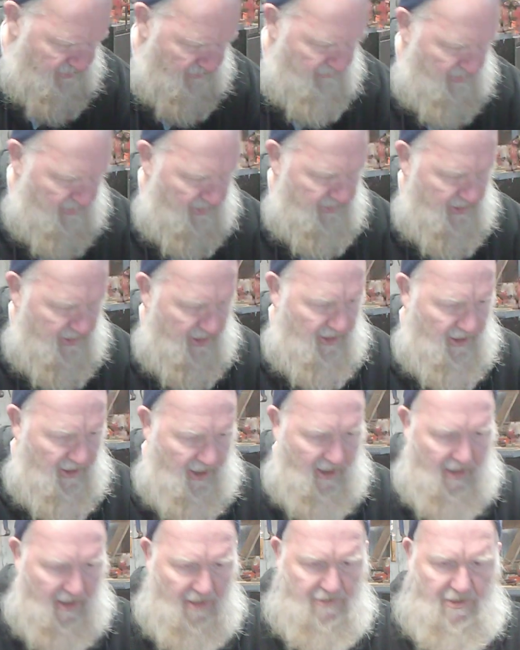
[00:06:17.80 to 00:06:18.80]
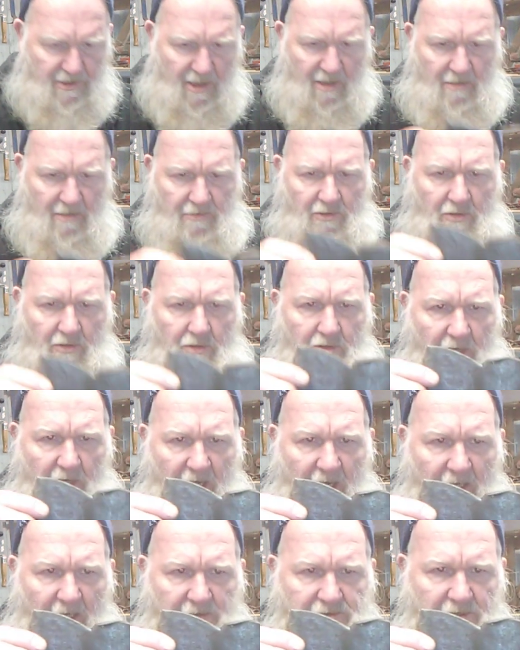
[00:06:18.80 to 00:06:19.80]
made that Adze out of an old
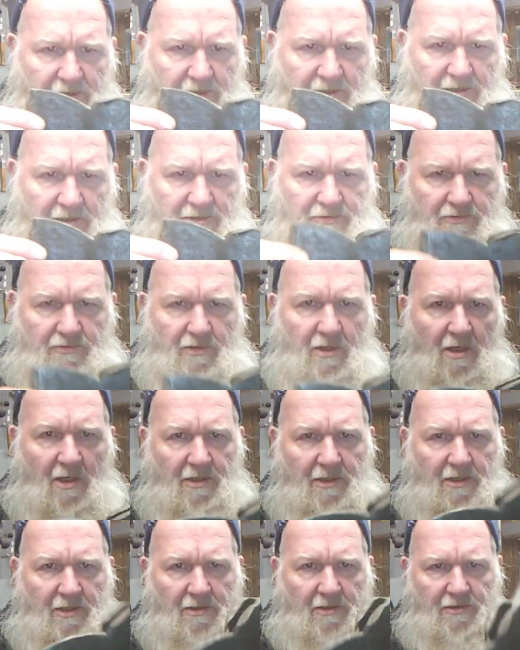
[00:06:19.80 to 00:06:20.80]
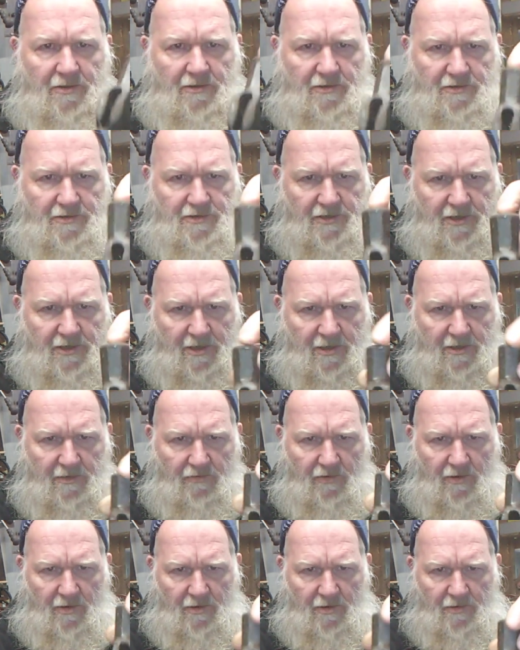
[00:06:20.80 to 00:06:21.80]
axe like this one right here. You can see
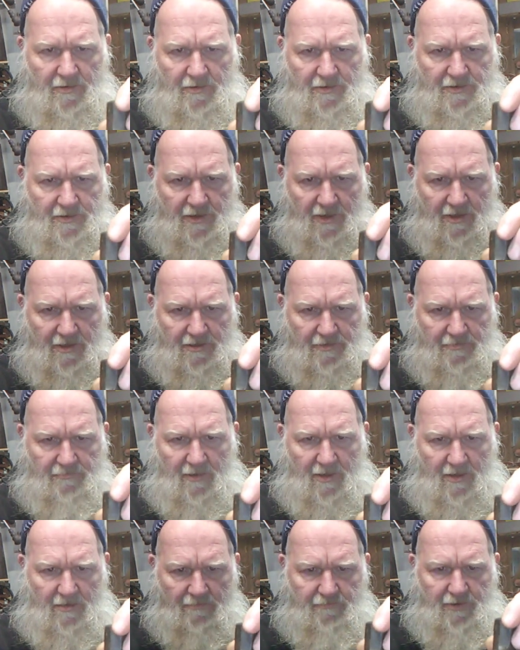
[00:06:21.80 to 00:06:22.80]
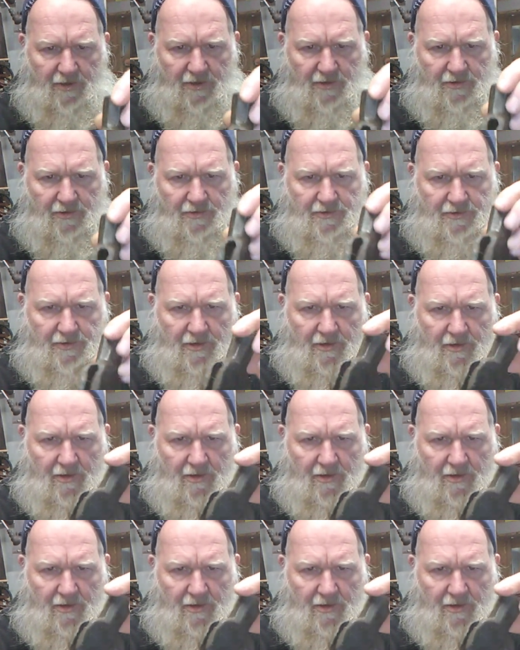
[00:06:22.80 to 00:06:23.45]
where this thing's been abused.